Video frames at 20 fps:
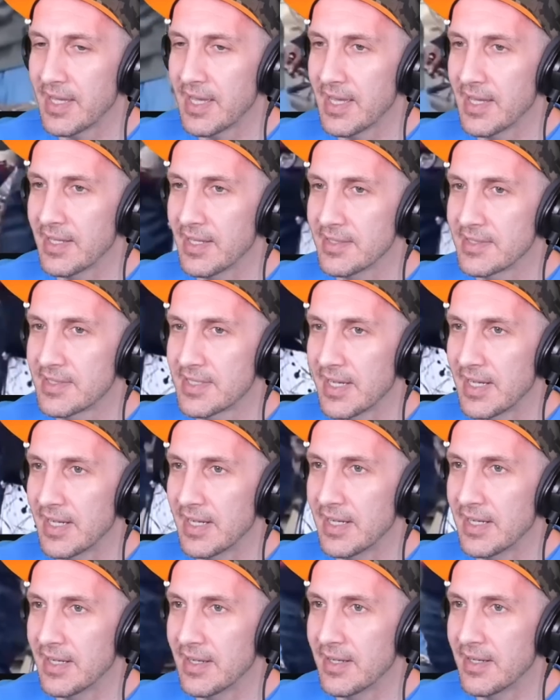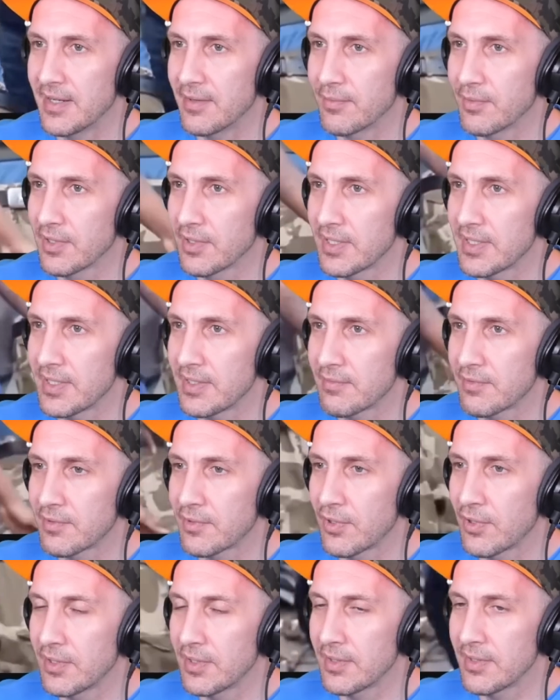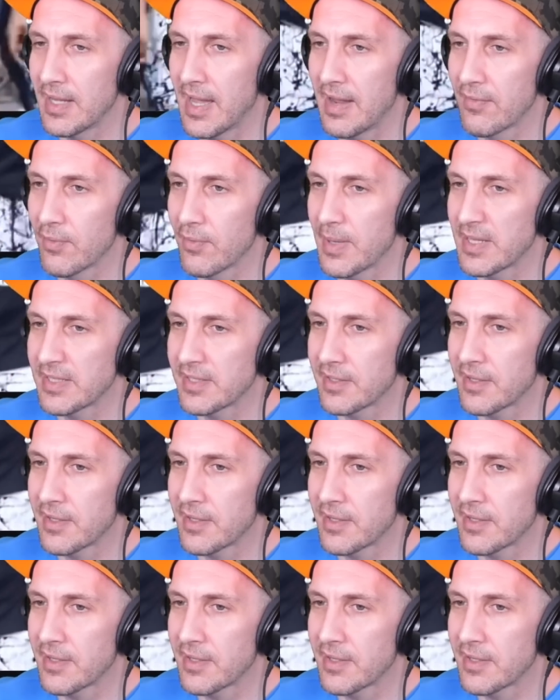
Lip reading: and really couldn't ever make a